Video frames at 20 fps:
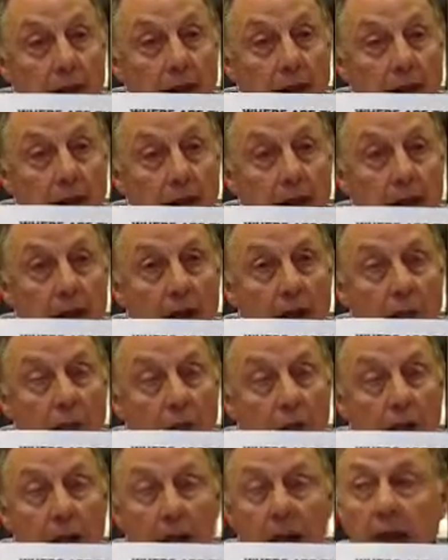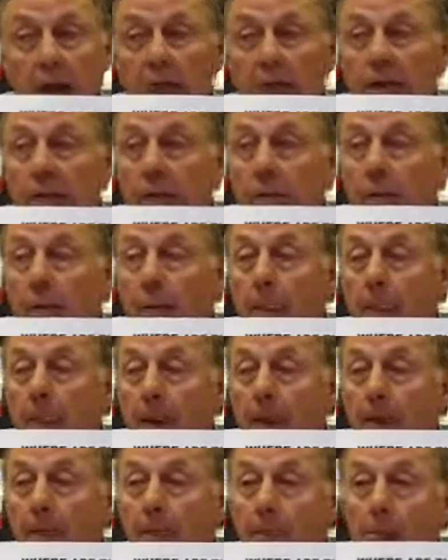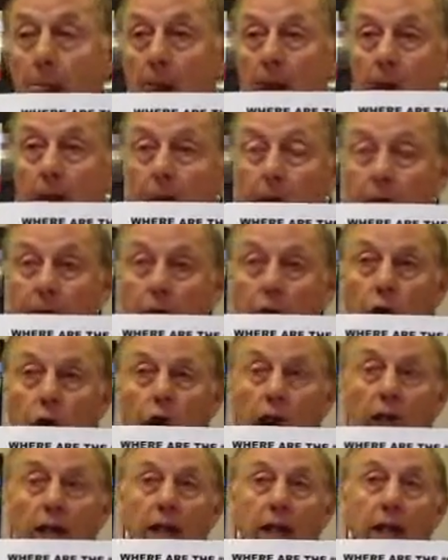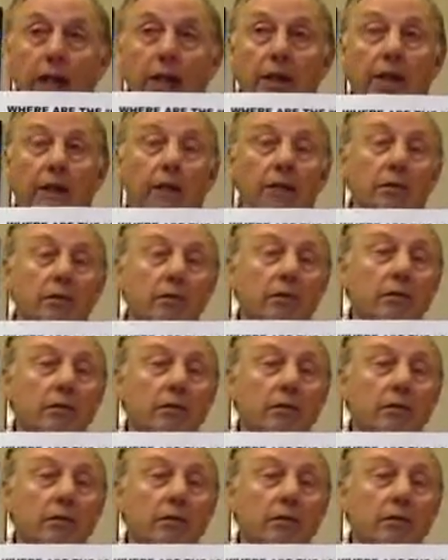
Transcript: is failing because Florida is